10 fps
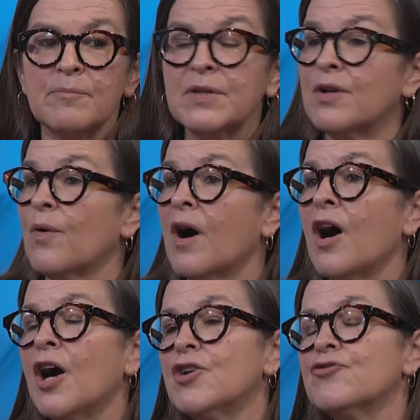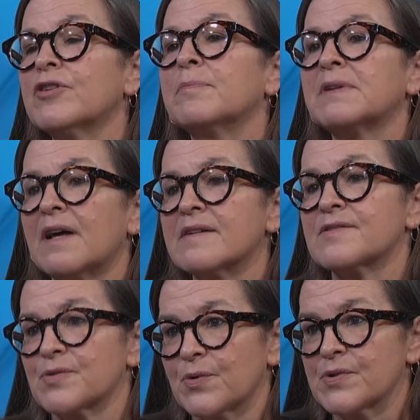you know, a hundred plus
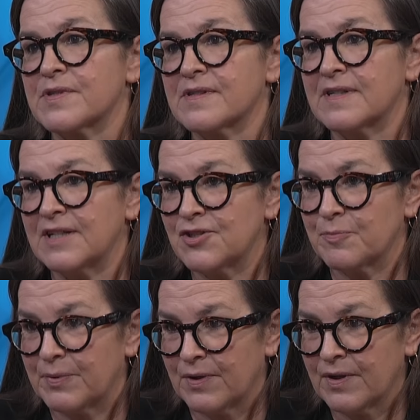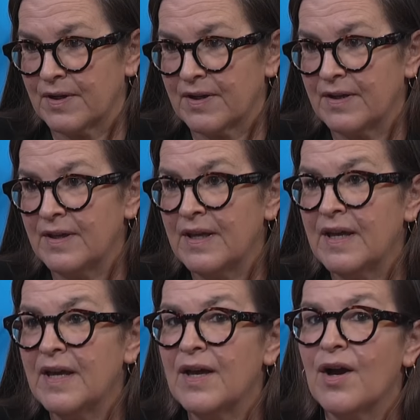sources in each book.
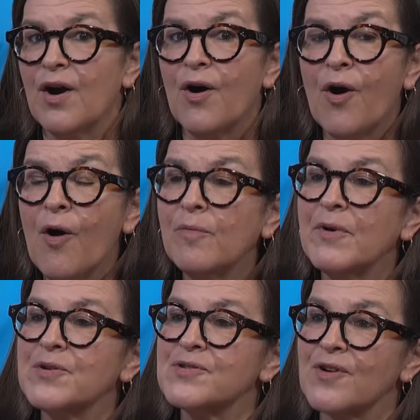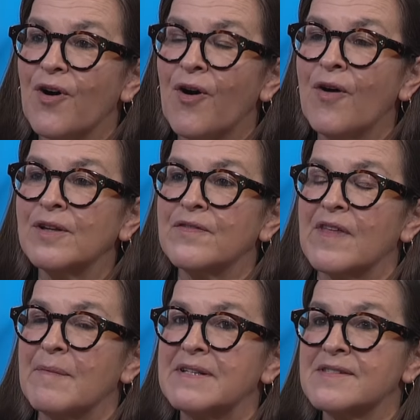Almost all of
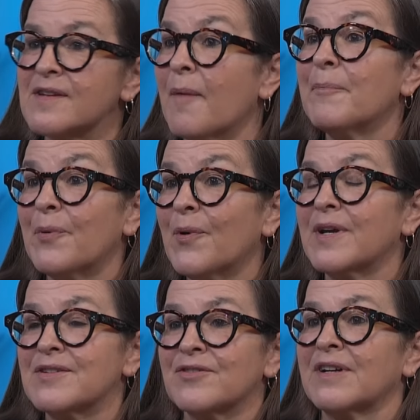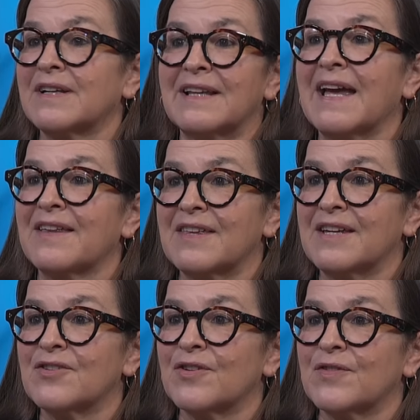them at some point during a lengthy
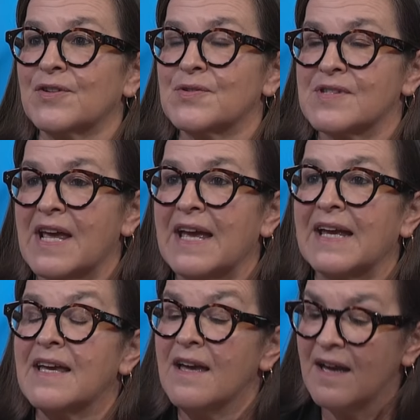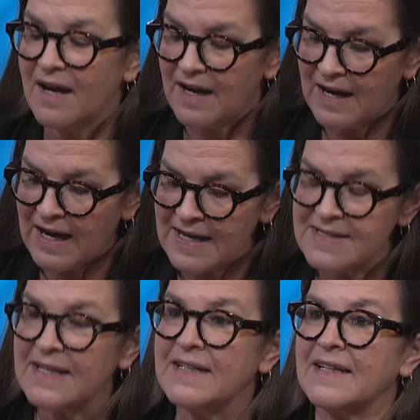interview saying, I
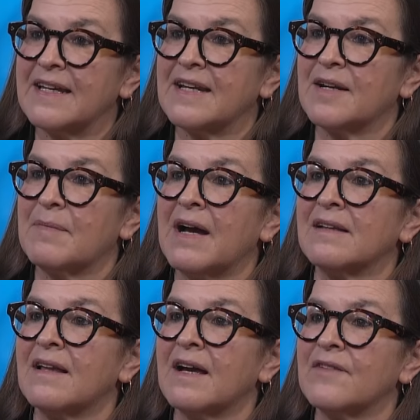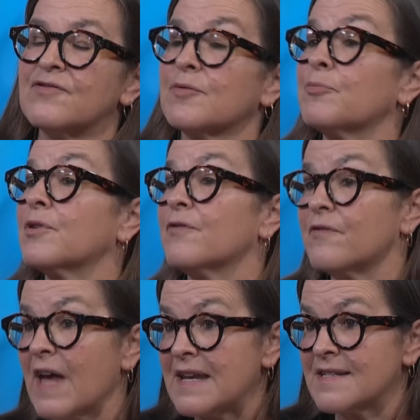dedicated my life to
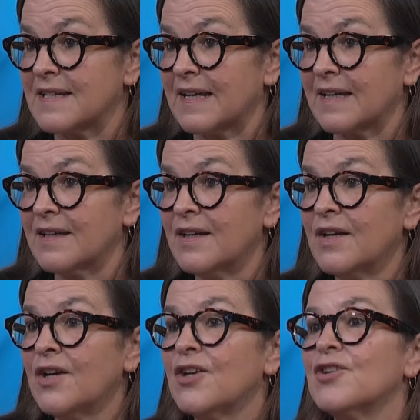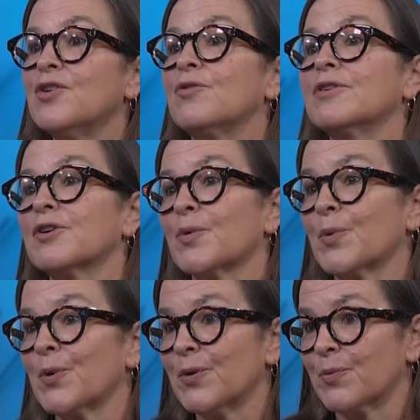preventing mm. nuclear
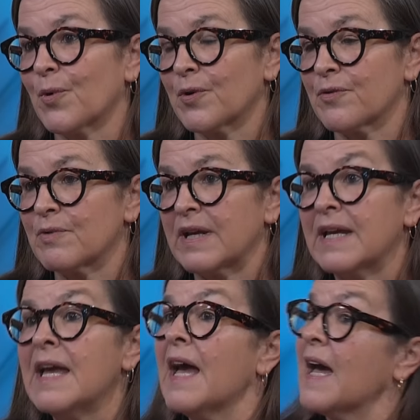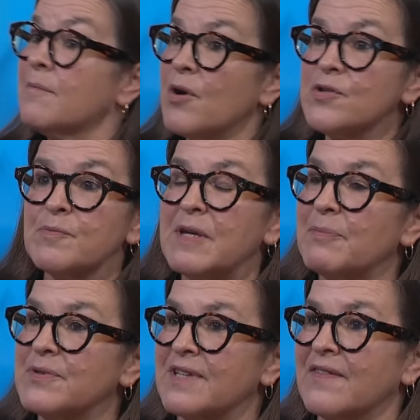World War III. And most
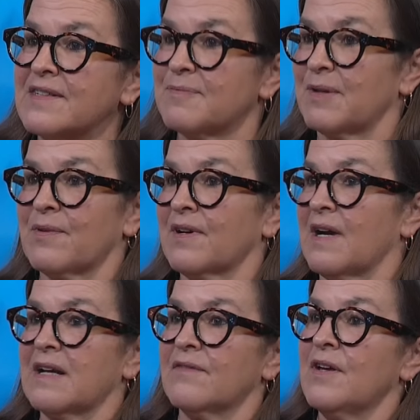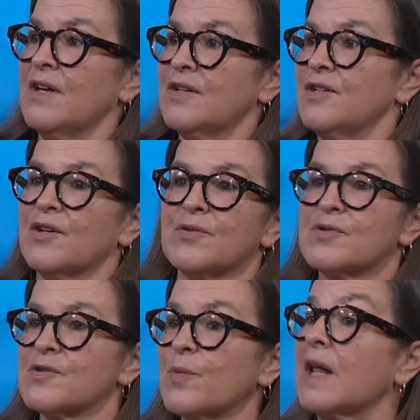people said that to me with a kind of you know,
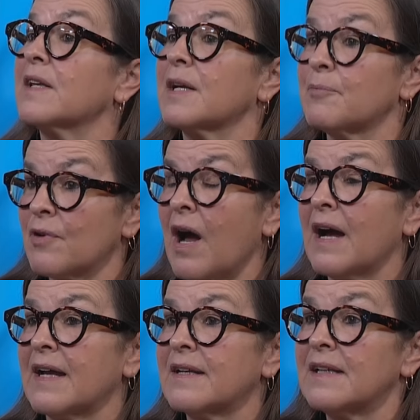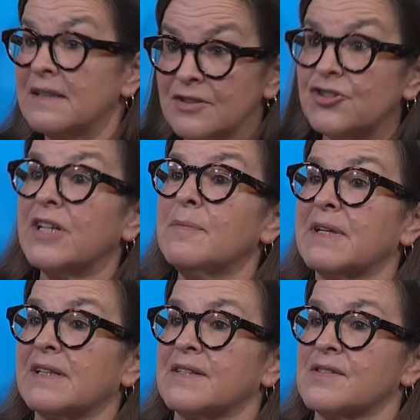swelling yes. pride,
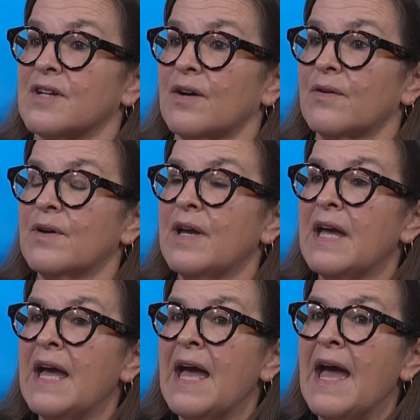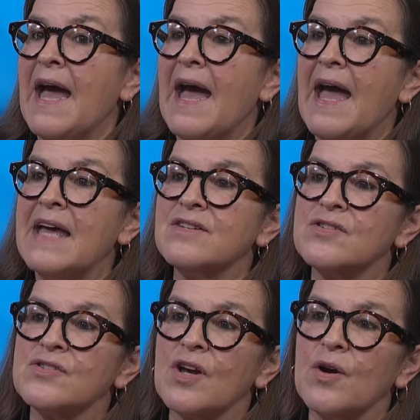legitimately so. And
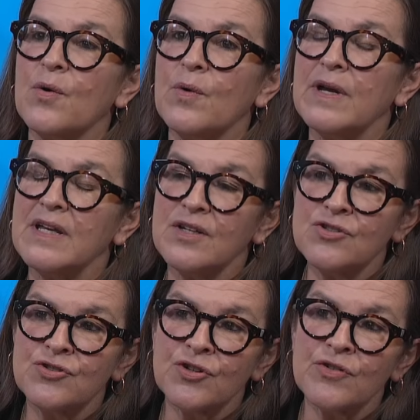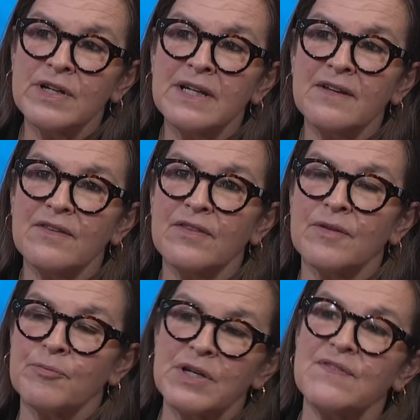so during
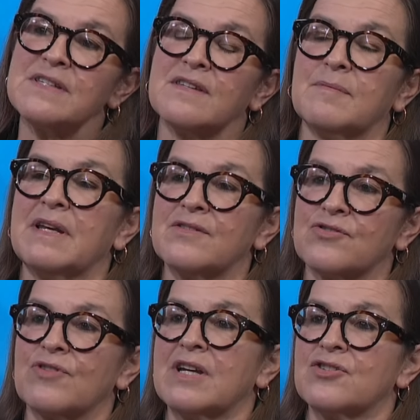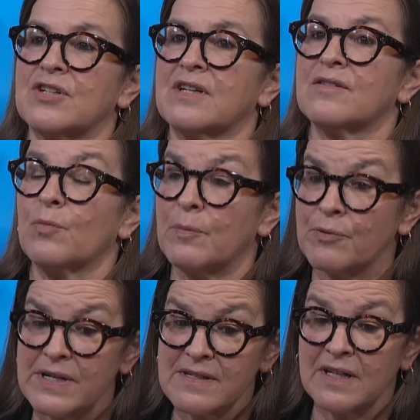the previous administration, when
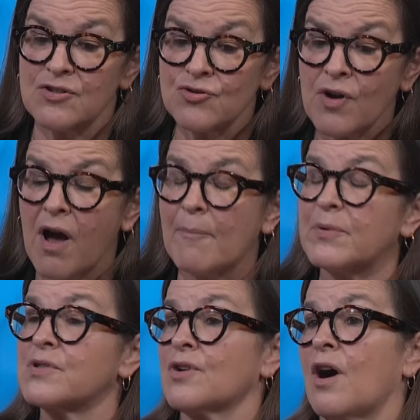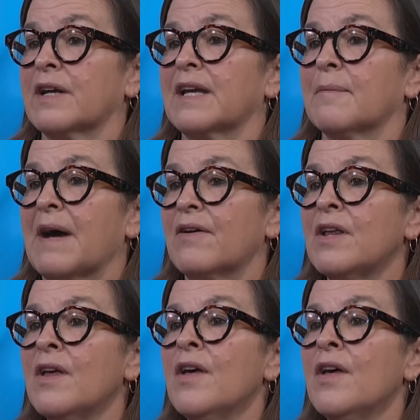President Trump was talking about